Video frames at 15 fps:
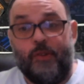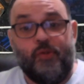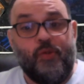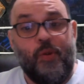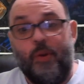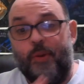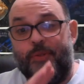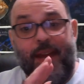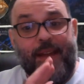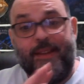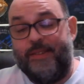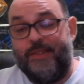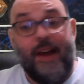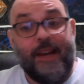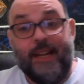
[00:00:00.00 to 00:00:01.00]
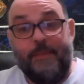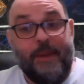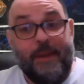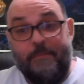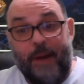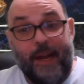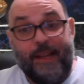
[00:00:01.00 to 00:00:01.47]
Truth that he's not going to
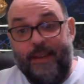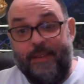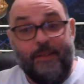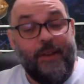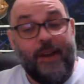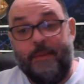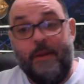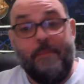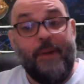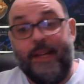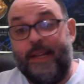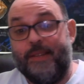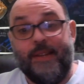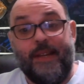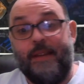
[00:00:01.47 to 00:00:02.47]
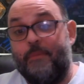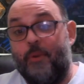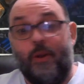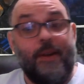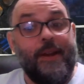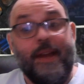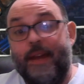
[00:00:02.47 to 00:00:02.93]
be they're not going to be buddies
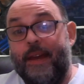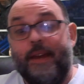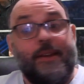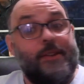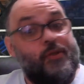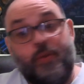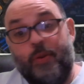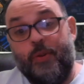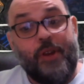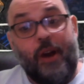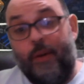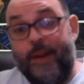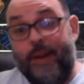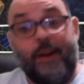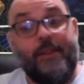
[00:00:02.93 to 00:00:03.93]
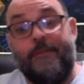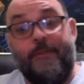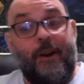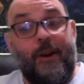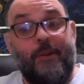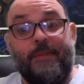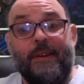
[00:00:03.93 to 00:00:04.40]
anymore. Truth calling on the
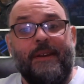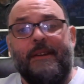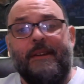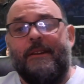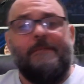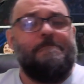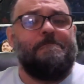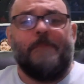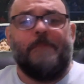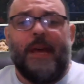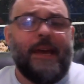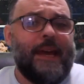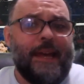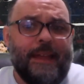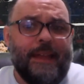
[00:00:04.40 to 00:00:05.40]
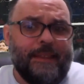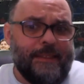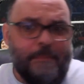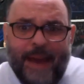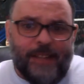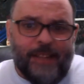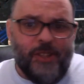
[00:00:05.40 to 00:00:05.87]
phone.
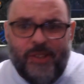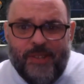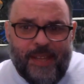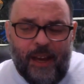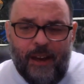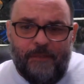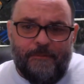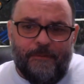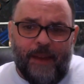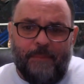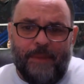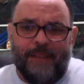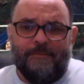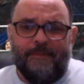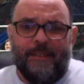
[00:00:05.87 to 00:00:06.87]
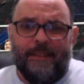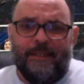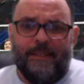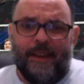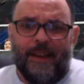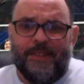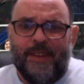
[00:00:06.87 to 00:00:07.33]
The match itself, I mean,
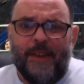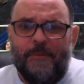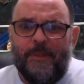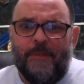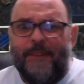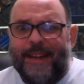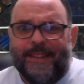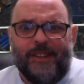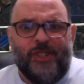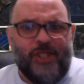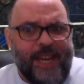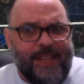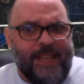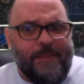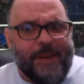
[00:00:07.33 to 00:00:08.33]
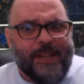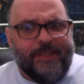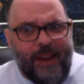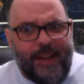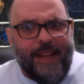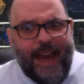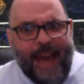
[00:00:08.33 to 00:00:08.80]
aside from the fact that JD
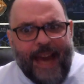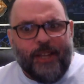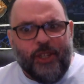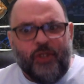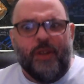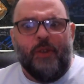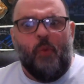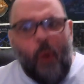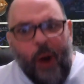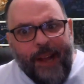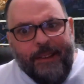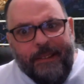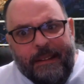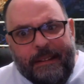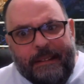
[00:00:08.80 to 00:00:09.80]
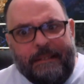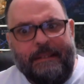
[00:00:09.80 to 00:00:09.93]
McDonough actually won,